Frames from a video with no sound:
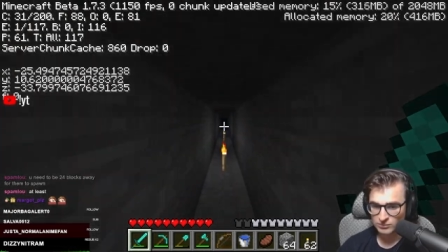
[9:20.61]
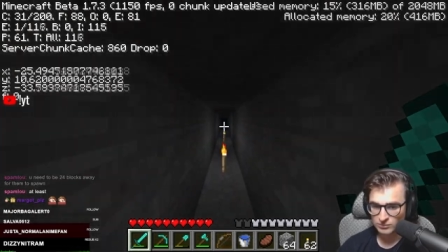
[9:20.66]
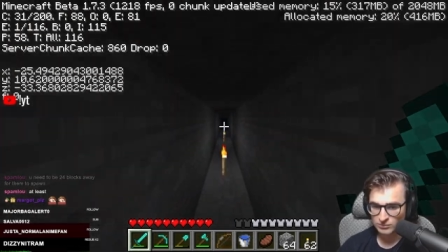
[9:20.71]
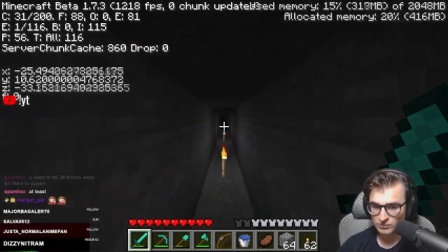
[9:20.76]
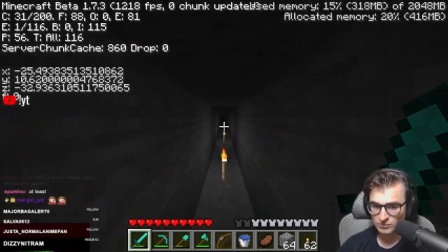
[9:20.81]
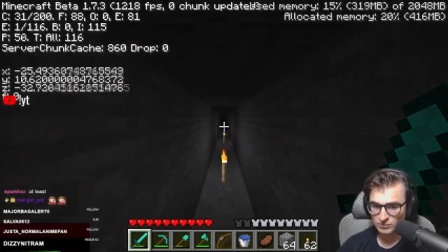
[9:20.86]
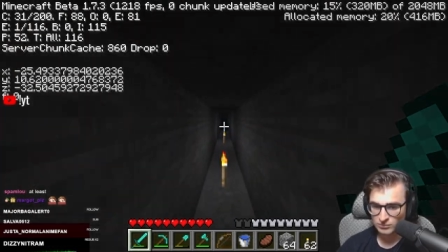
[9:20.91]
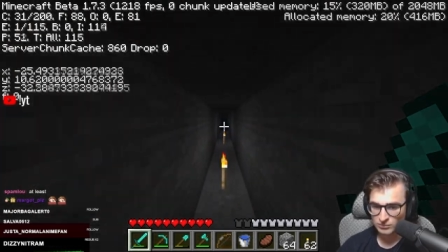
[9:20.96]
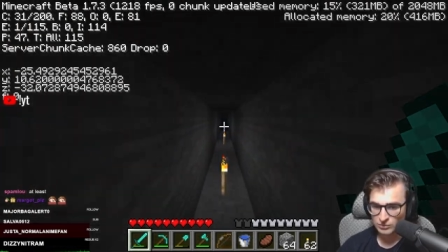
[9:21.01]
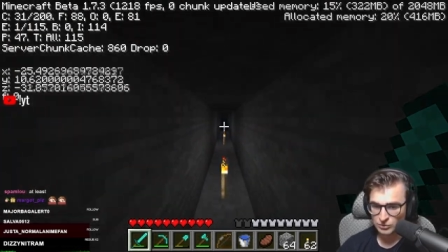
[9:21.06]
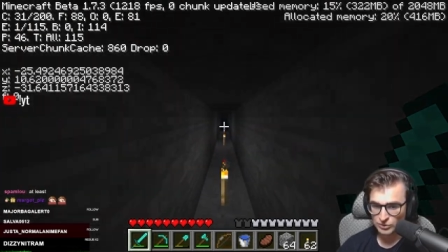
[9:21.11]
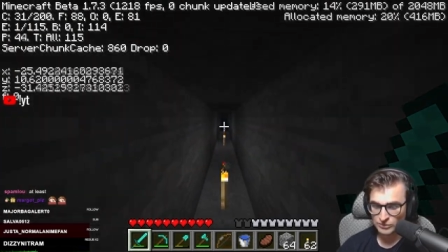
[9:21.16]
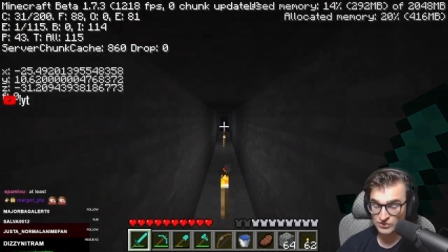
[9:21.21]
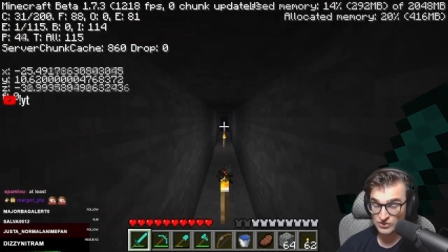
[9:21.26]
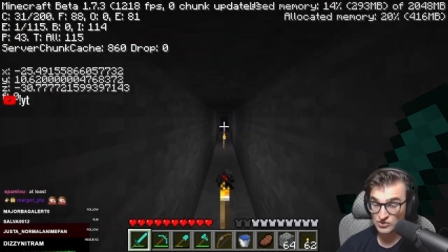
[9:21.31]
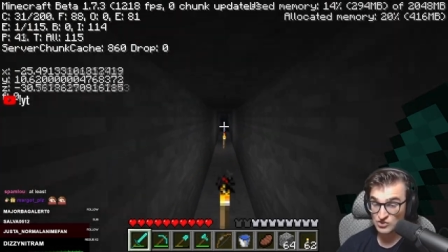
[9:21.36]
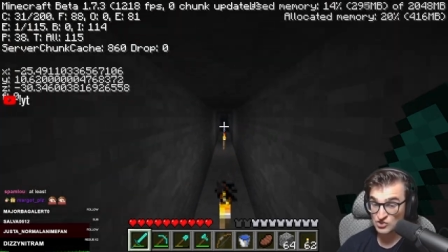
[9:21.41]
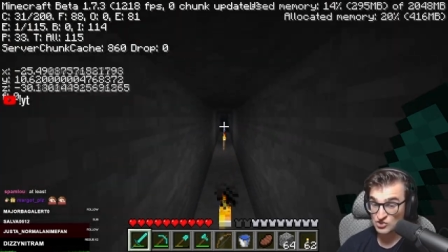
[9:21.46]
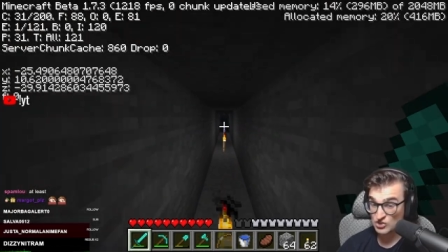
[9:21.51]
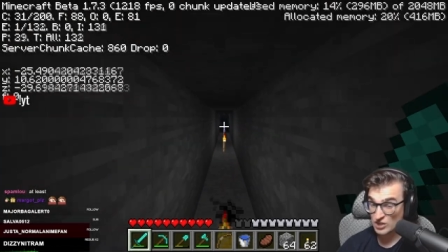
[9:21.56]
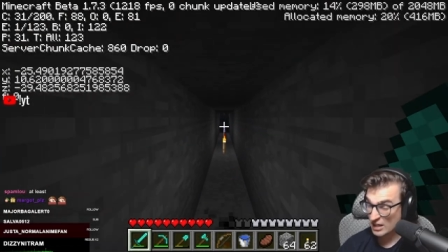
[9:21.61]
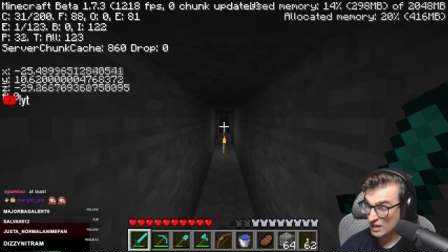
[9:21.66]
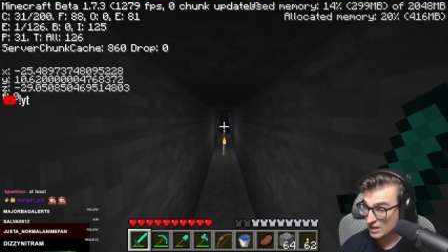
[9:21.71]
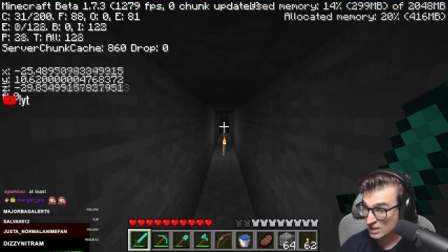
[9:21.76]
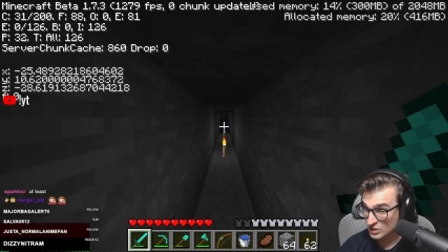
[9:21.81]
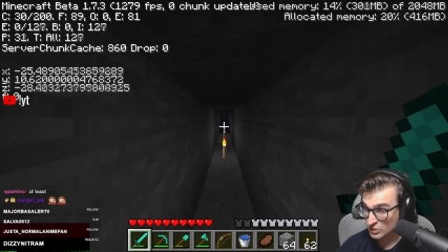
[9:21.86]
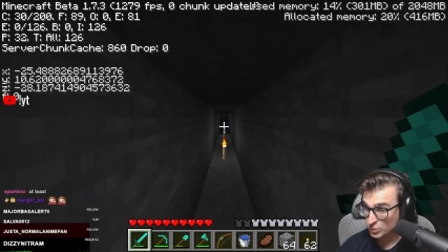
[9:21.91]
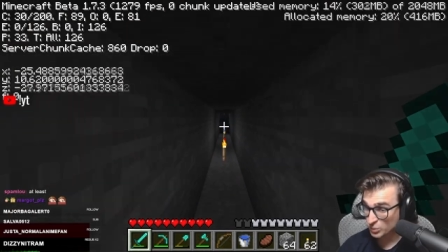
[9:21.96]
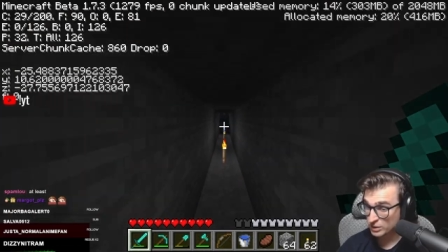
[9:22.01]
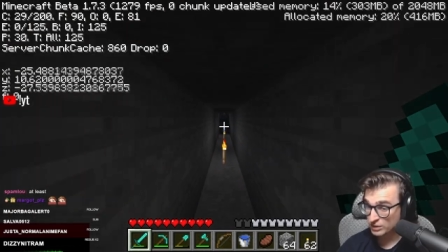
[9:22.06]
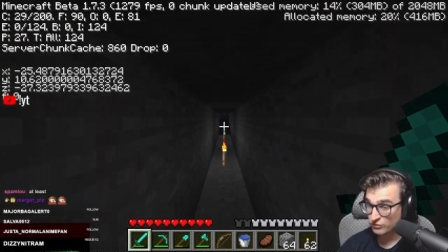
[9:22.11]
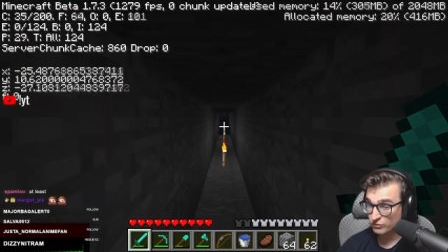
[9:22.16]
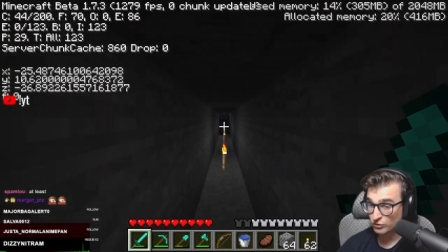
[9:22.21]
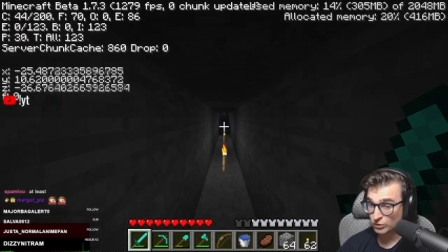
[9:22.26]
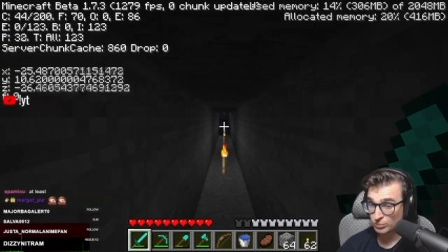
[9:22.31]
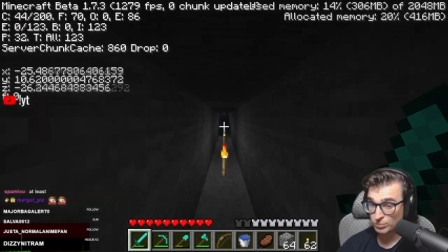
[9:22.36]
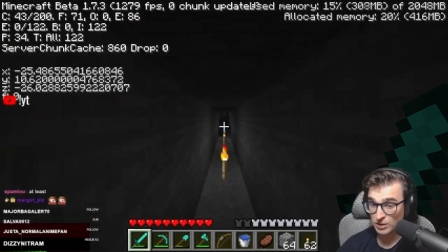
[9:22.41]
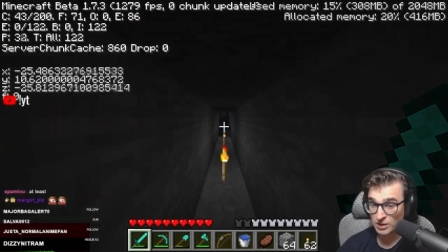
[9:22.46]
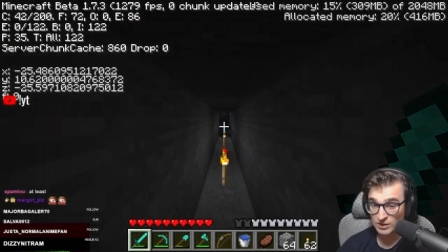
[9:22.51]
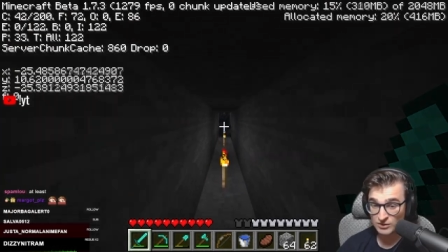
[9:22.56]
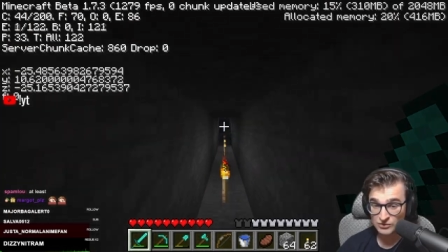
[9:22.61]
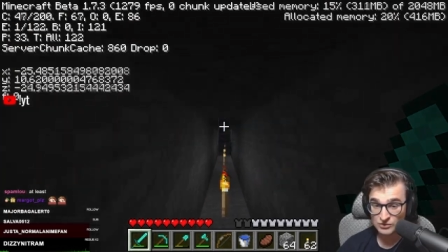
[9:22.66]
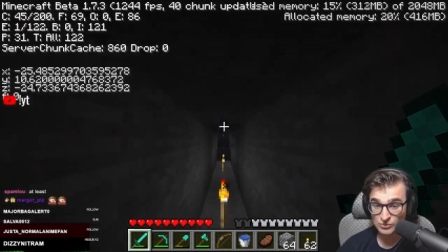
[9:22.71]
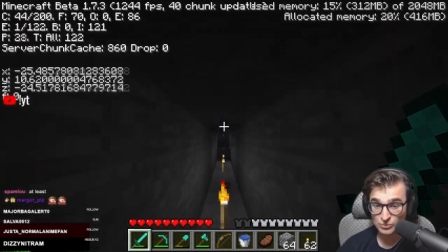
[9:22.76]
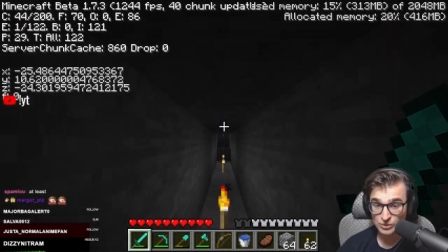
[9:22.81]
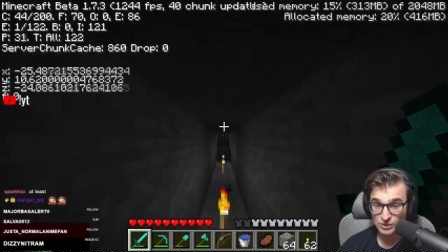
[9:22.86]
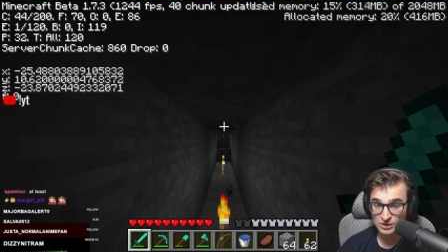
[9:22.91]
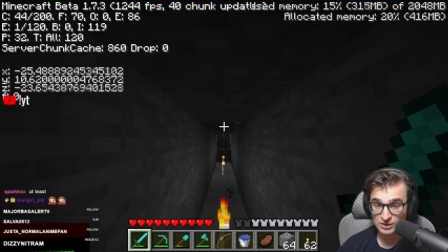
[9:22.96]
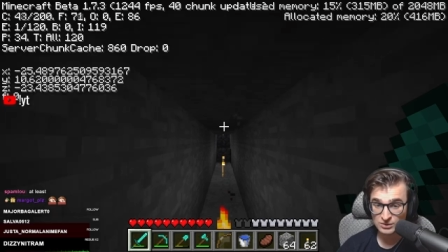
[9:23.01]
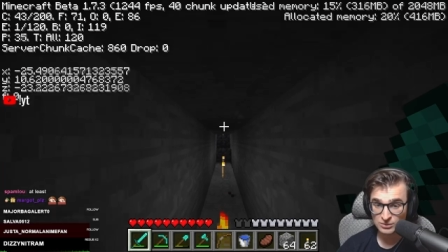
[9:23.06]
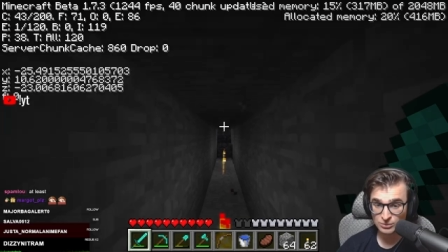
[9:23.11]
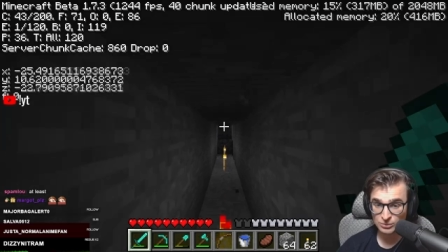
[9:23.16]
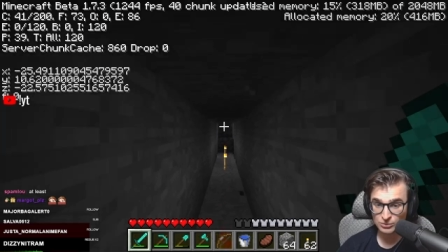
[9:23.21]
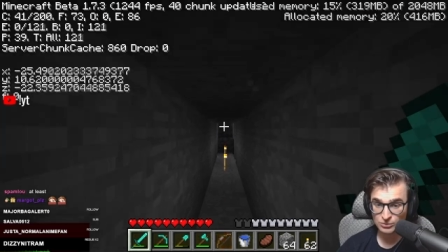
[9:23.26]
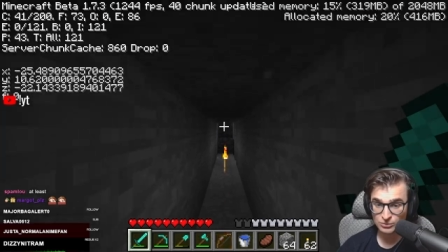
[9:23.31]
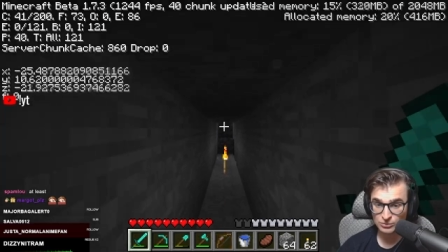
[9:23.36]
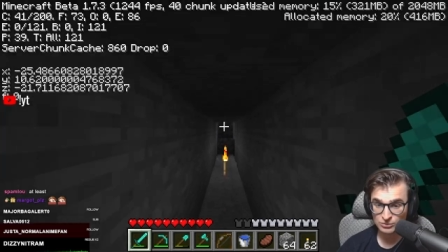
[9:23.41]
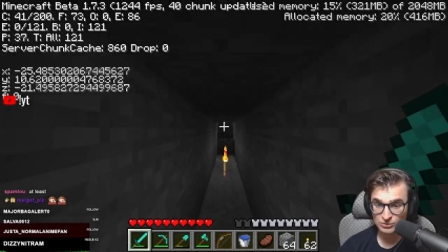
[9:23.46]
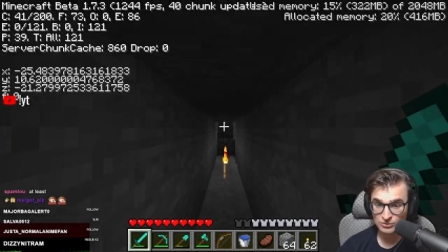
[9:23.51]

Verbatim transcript: Do I have to stay 24 blocks away, or